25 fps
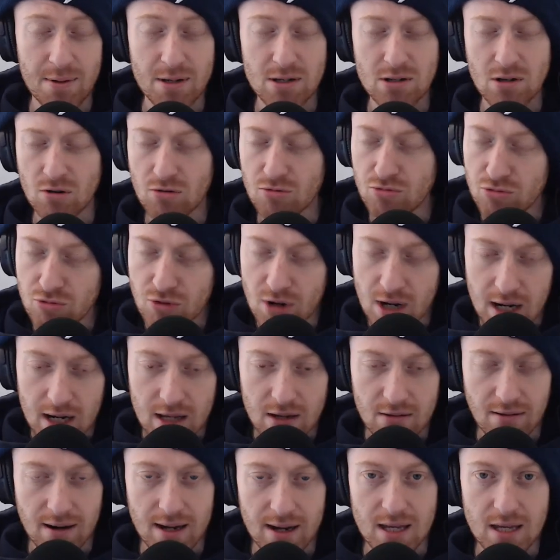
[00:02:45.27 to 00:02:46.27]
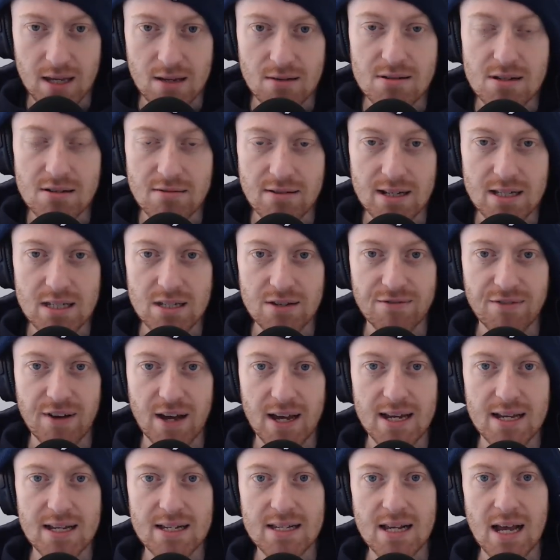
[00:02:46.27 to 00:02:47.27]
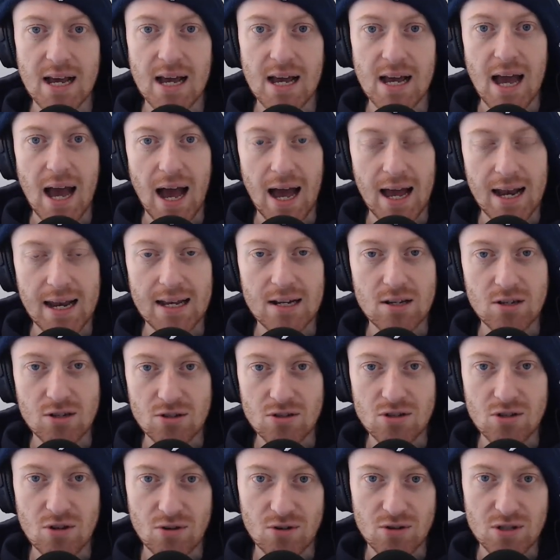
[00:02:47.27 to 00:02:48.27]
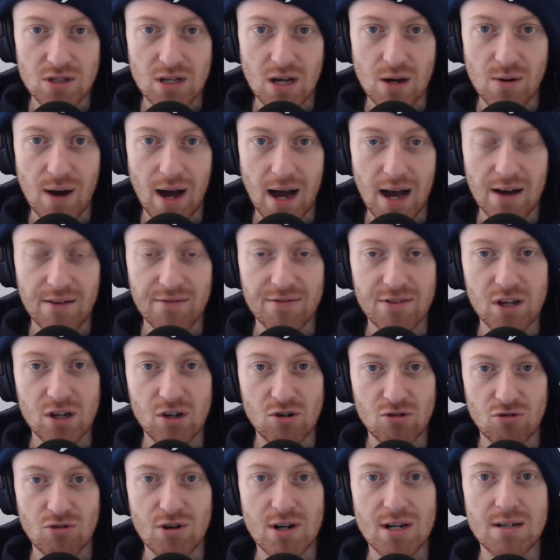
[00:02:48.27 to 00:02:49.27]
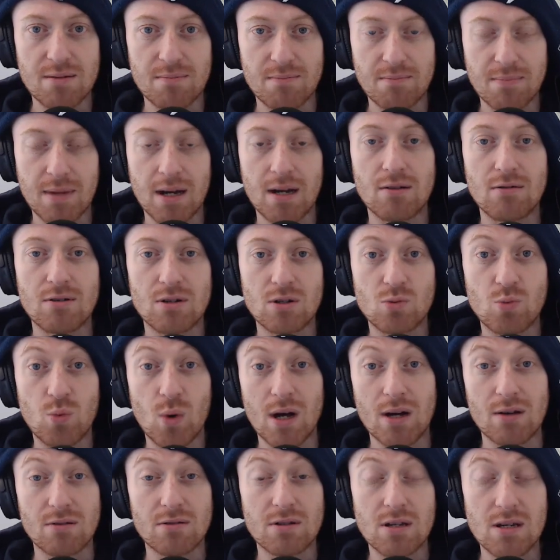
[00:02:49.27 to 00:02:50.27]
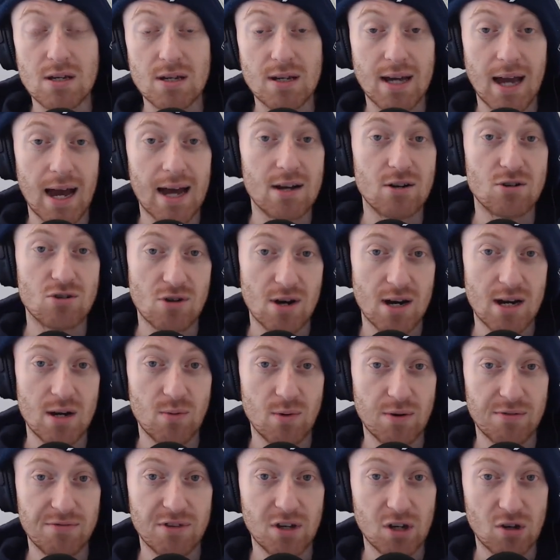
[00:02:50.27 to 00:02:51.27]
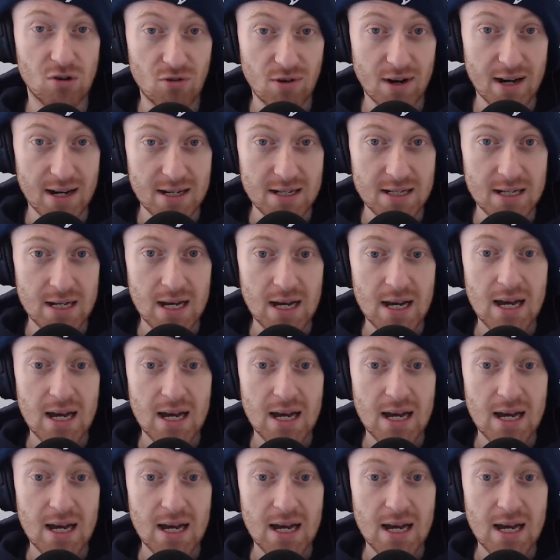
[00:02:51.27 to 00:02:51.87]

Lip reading: It's got a really great user interface, and it does also have the grid mode as well, so you can trade with the grid.